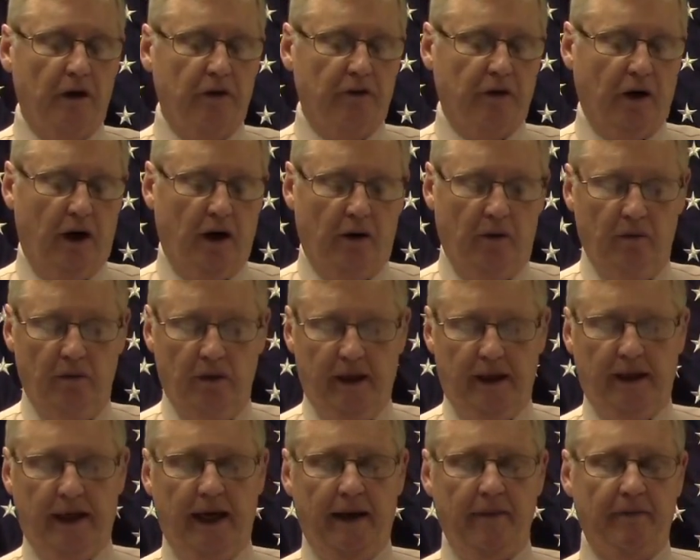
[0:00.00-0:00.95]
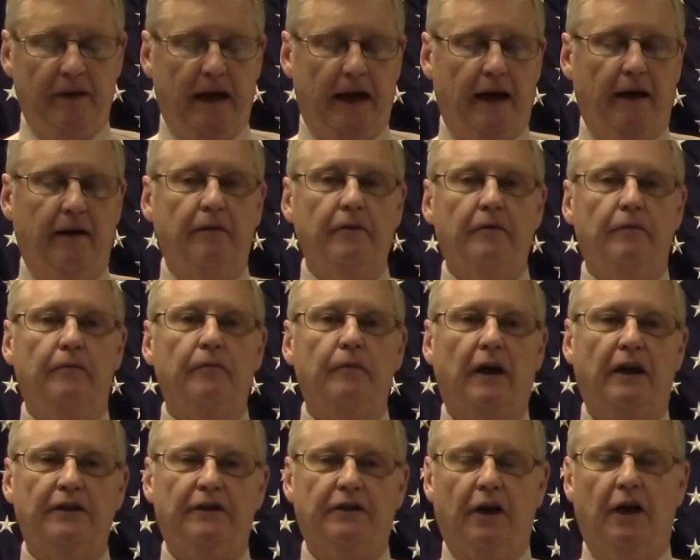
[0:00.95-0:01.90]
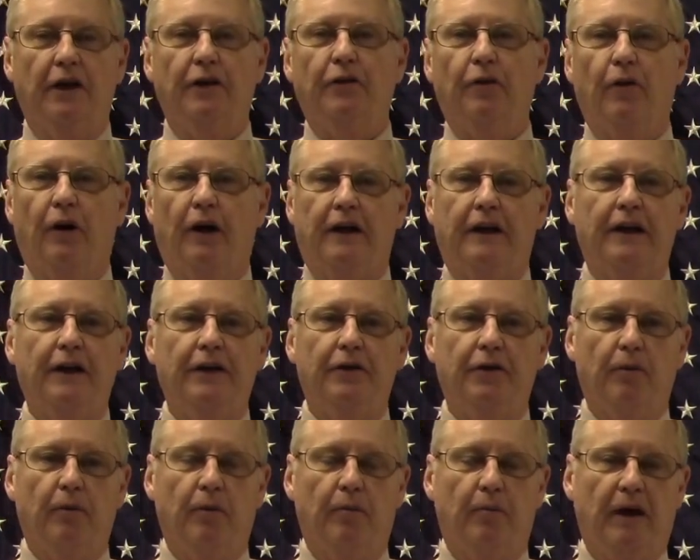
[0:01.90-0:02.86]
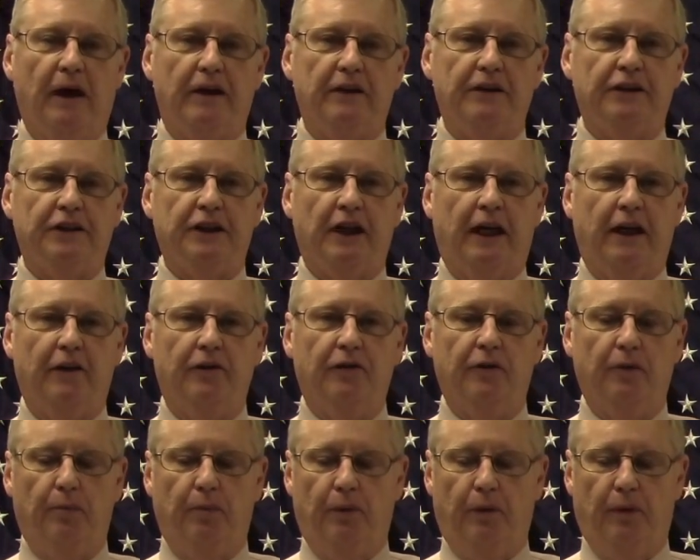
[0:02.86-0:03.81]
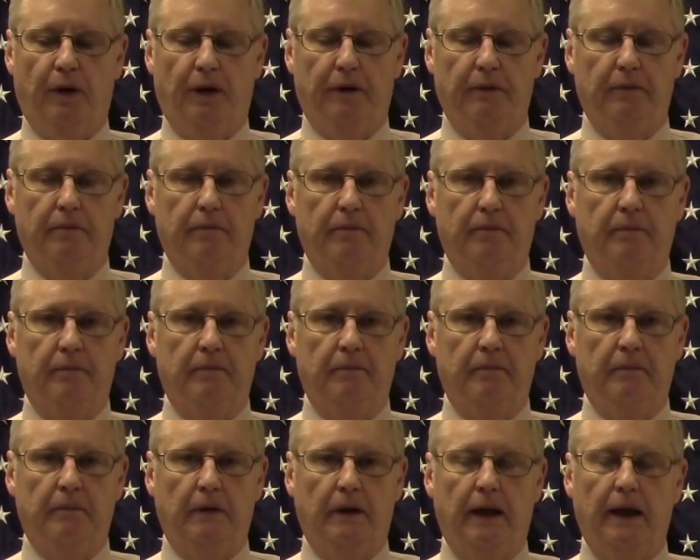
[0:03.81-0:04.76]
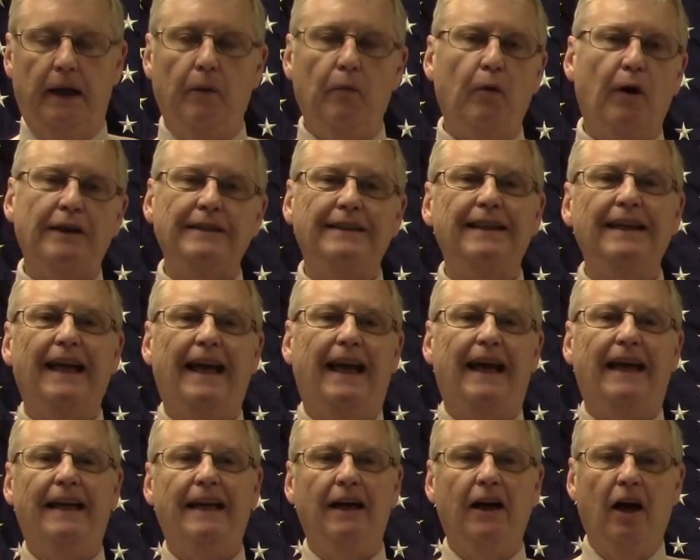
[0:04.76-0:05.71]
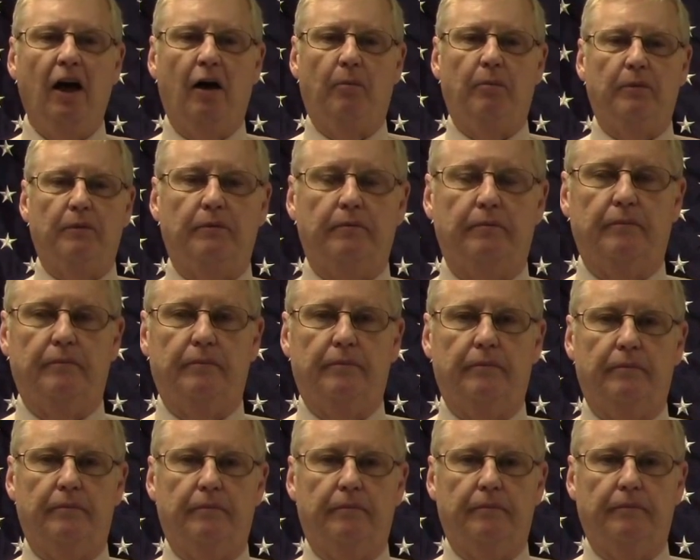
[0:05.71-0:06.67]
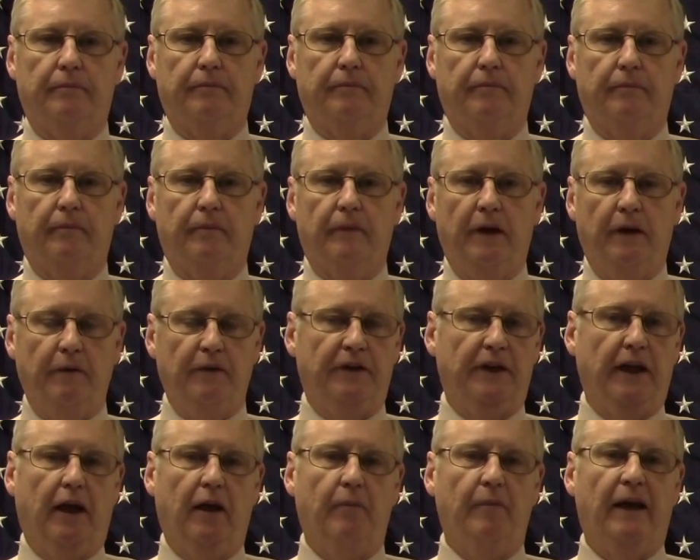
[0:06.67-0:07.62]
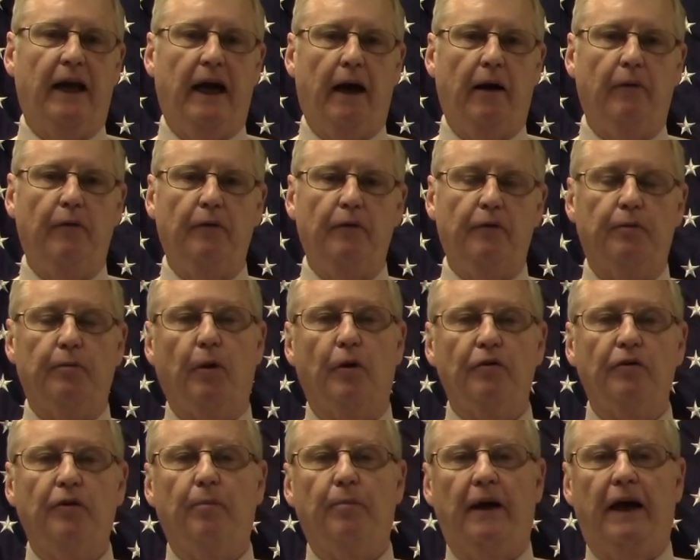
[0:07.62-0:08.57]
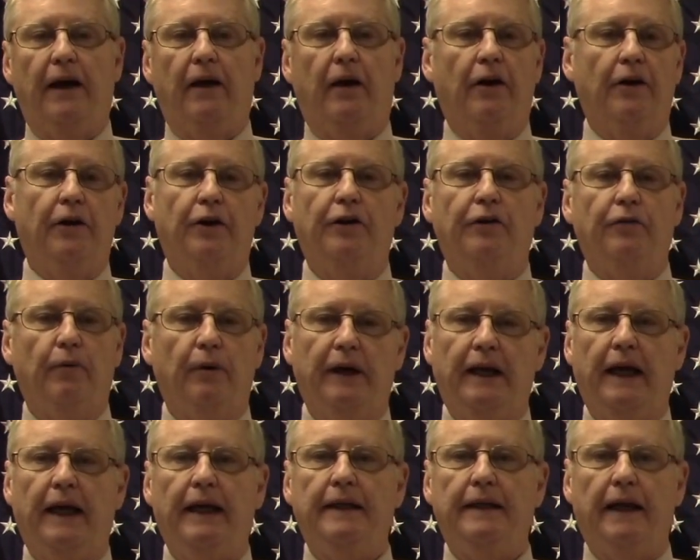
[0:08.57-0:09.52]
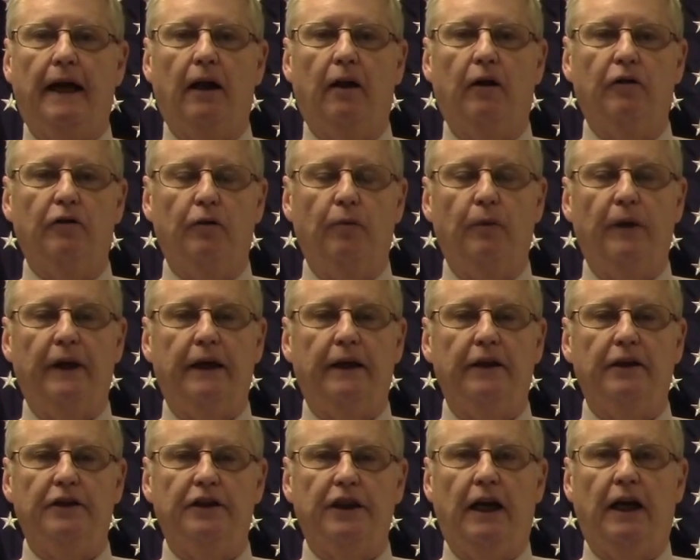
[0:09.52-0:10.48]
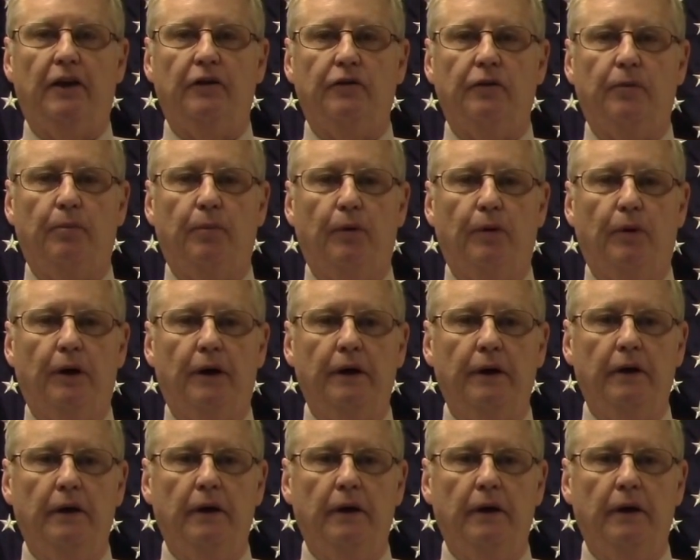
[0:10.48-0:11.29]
So he came down, I started talking to him about his child support. It wasn't adding up. He was telling me how he was supposed to pay $128 a week in child support.